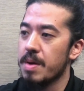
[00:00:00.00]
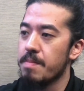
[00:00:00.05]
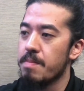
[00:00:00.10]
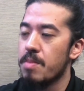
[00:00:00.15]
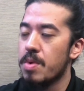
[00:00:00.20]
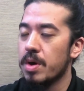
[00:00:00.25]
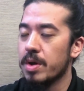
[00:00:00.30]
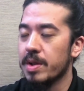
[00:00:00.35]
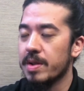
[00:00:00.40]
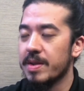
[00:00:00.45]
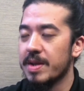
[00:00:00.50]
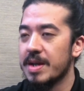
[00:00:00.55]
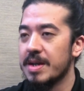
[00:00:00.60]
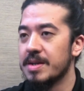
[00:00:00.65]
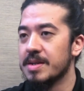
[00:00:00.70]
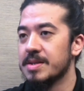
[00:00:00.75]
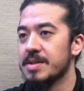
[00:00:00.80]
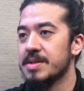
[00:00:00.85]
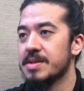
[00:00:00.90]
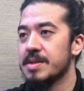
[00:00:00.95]
model that
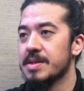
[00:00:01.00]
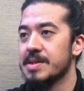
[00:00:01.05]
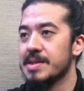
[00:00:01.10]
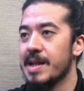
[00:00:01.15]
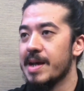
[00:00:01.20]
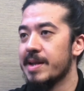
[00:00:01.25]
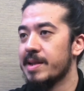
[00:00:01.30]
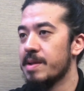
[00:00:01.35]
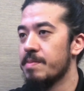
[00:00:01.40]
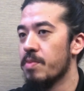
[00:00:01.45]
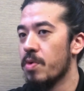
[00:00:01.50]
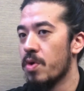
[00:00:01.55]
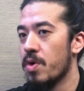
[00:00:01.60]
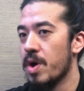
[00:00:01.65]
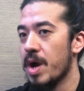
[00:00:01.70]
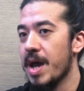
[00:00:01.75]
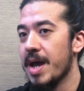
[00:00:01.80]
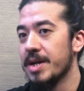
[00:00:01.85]
is slightly more